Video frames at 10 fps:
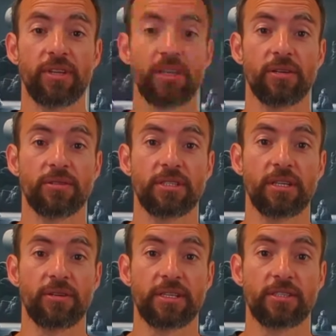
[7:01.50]
video
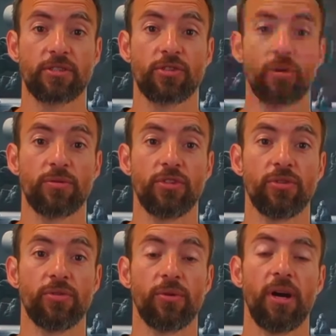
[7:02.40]
series showed
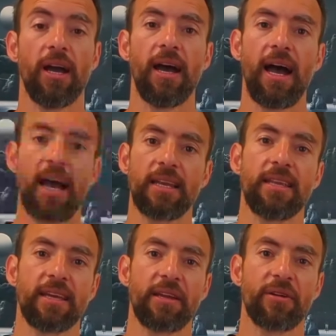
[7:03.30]
you how to
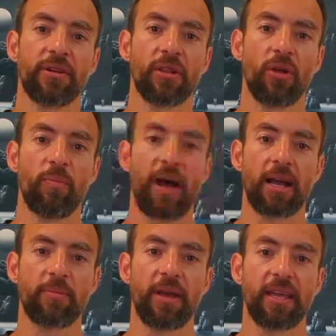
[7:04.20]
take care of your low
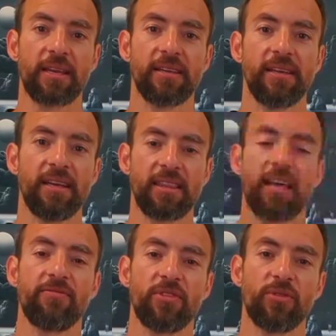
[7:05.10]
back pain,
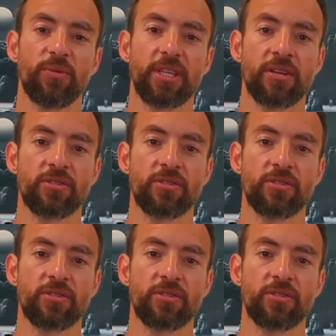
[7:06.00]
left you with the